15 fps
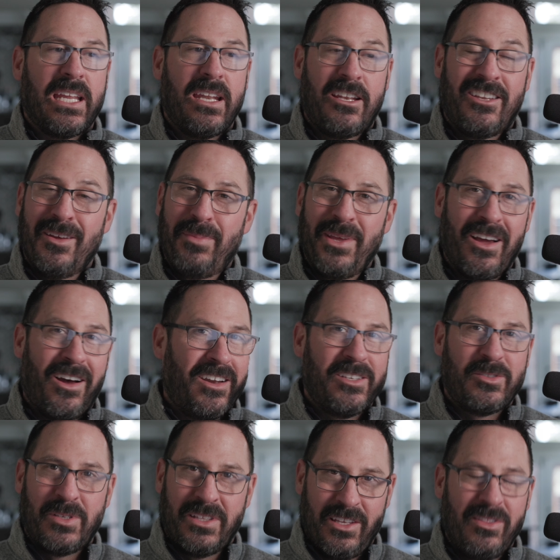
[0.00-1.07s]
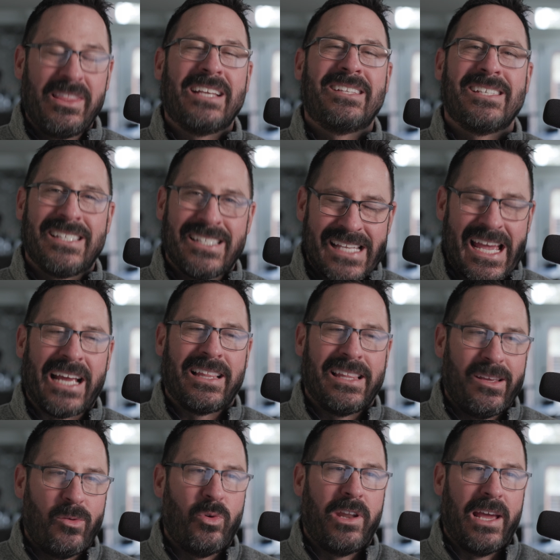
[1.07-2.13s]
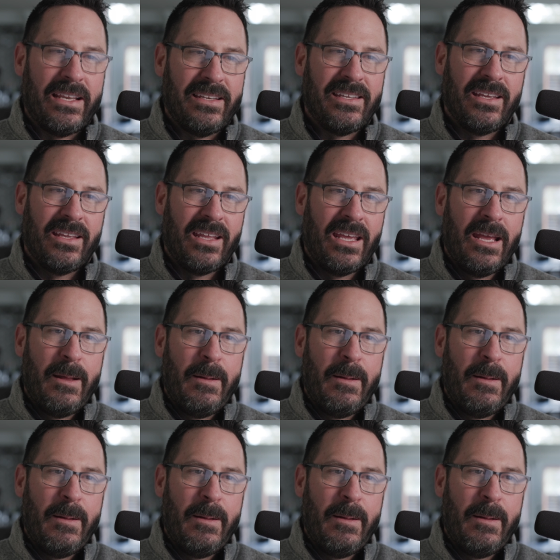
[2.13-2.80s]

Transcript: And to be honest with you, that's exactly what I did.